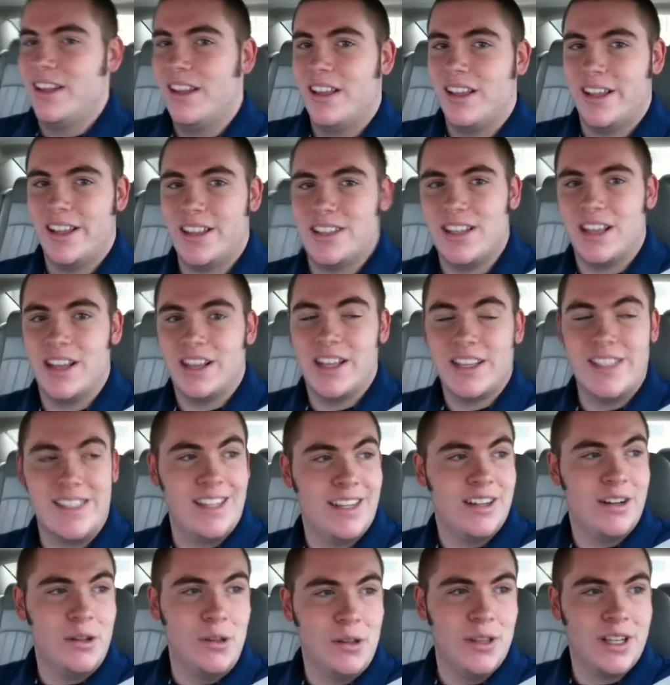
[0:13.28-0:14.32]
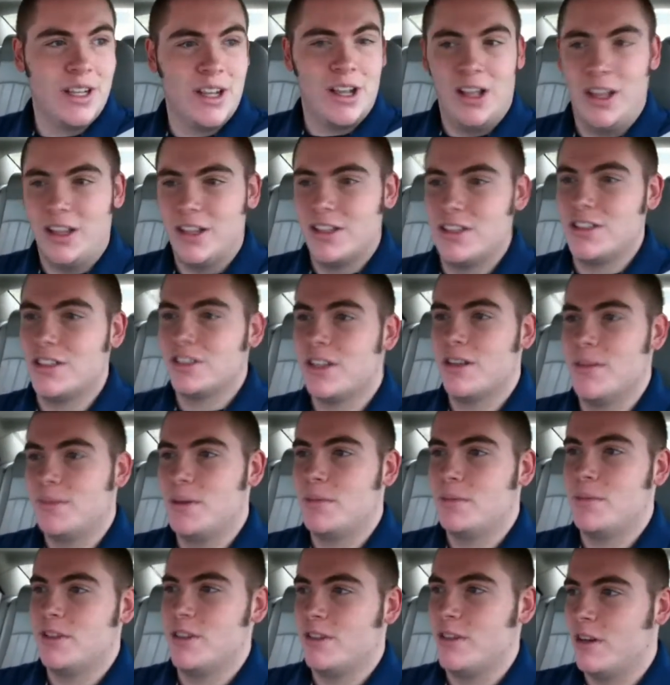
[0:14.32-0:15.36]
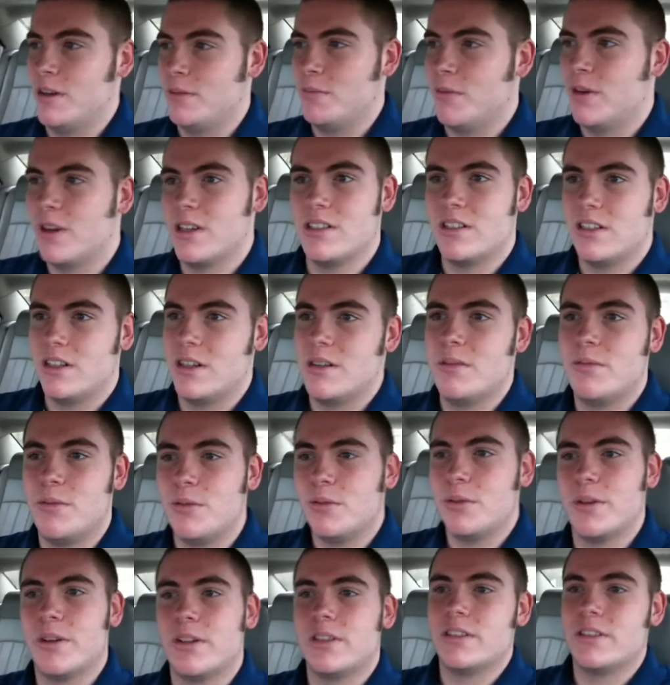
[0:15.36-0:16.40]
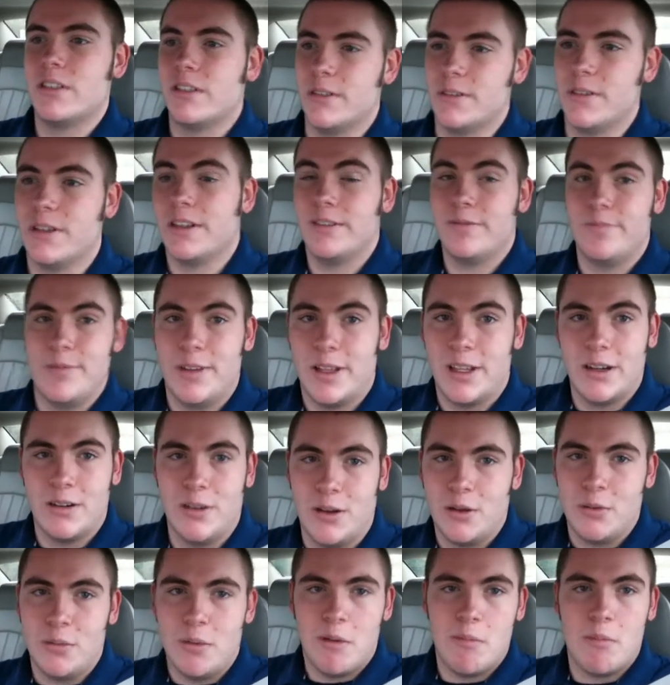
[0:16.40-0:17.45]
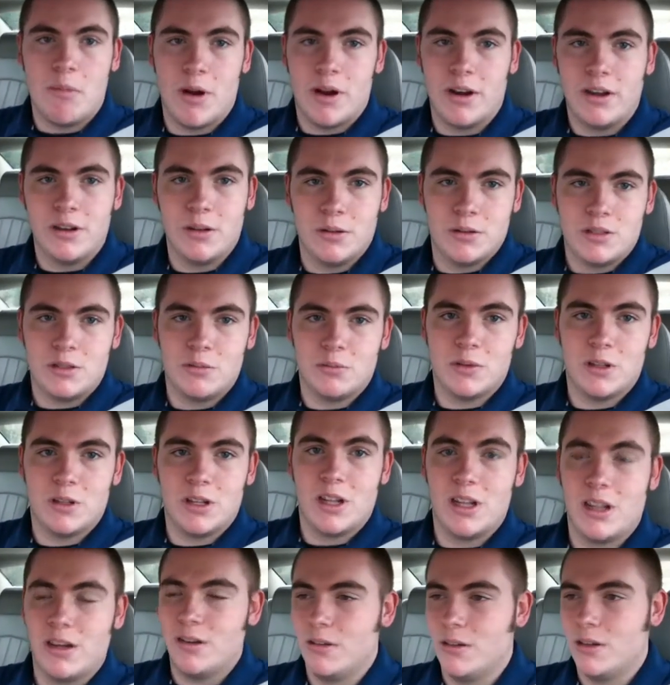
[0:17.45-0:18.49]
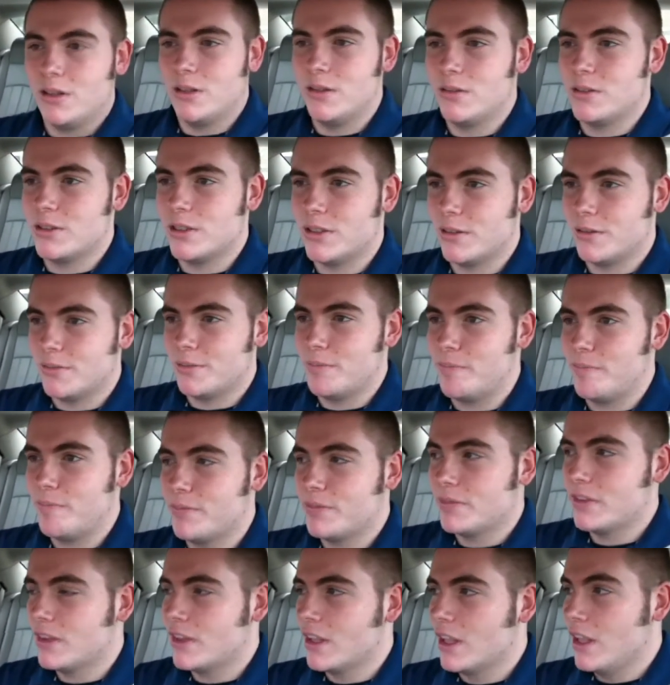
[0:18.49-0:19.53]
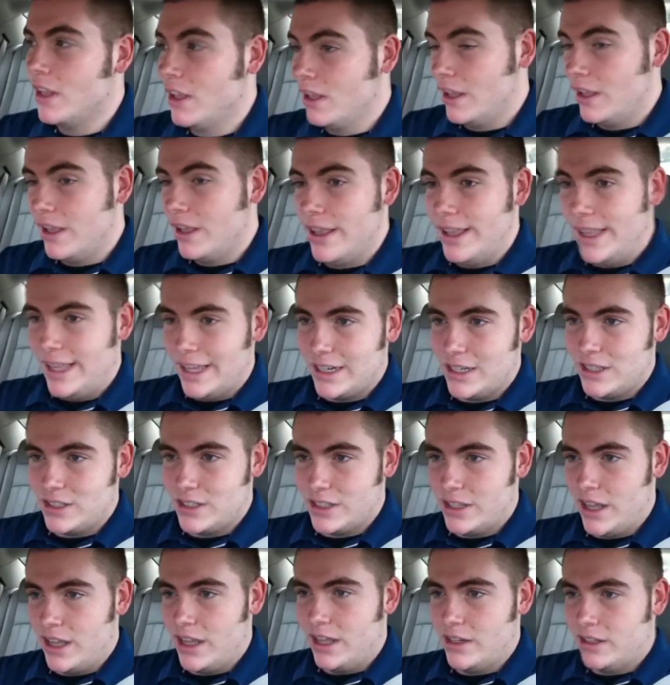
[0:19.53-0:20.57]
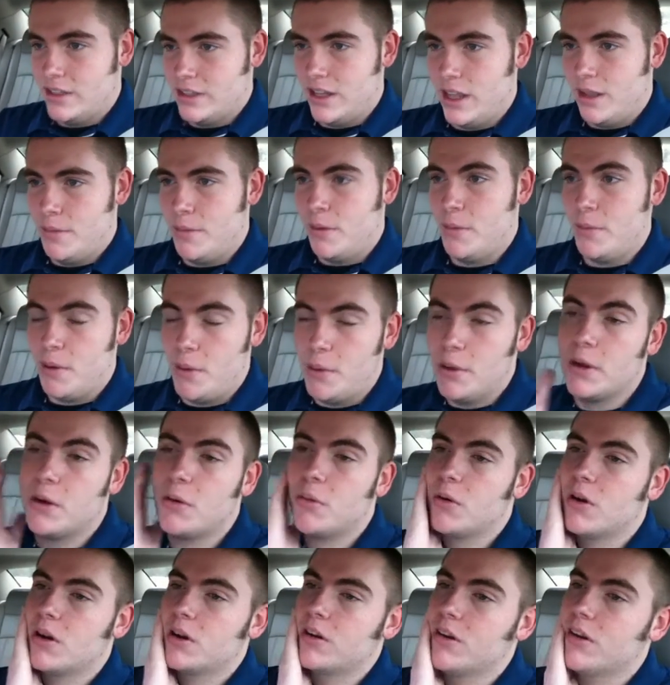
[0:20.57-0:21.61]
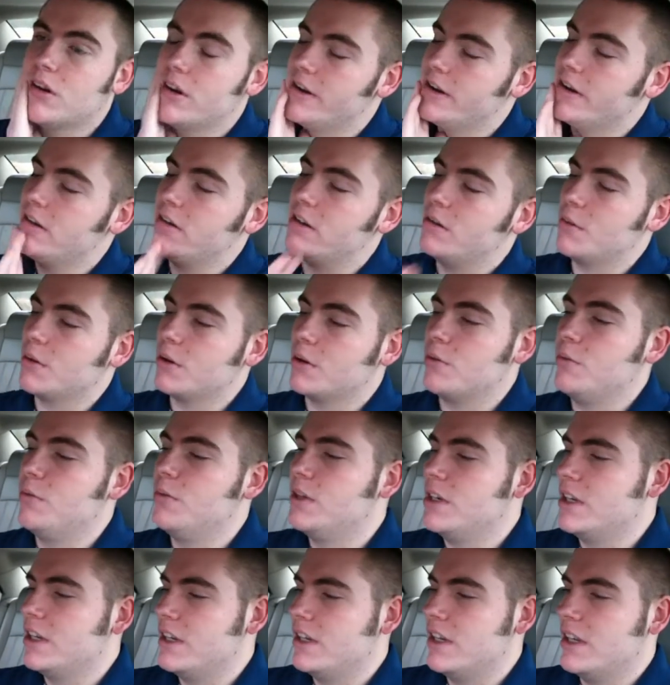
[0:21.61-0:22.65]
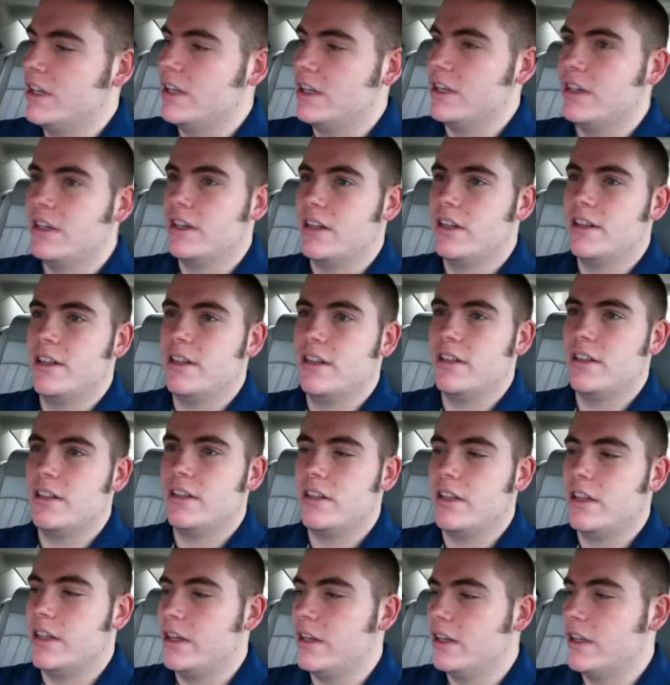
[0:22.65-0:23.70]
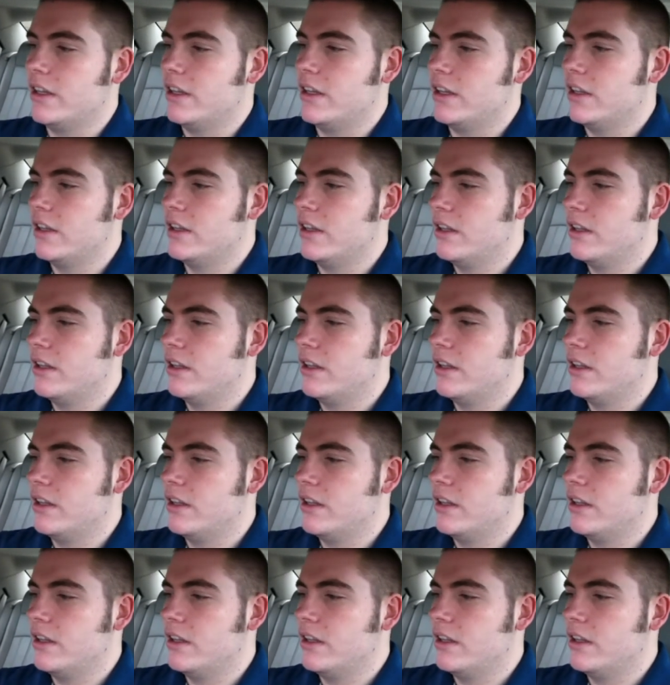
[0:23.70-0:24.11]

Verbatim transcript: I guess, I guess I know that college is coming up soon. I'm resting up for it, so I don't know. My brain knows something I don't know, so I just got. I'm on my way to work right now. I work one to nine, and uh,